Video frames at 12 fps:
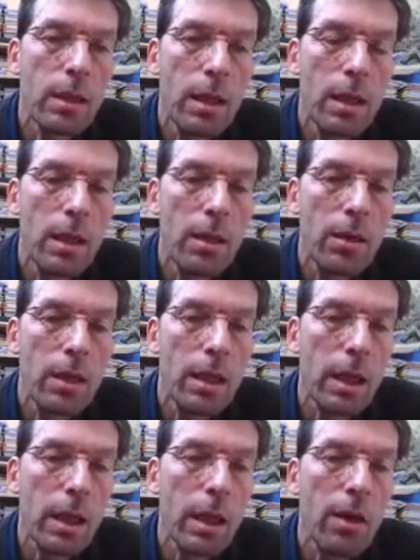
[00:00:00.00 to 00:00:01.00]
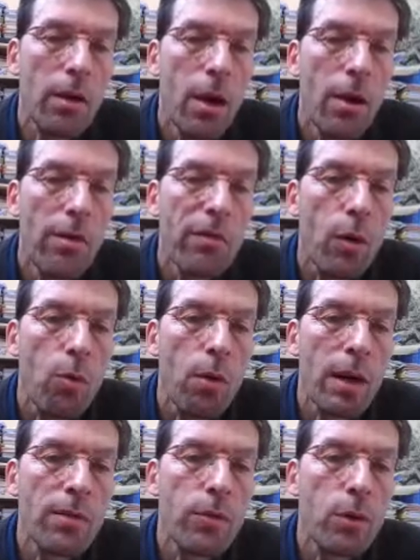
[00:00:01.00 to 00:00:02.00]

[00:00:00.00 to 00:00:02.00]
in here, 4.1,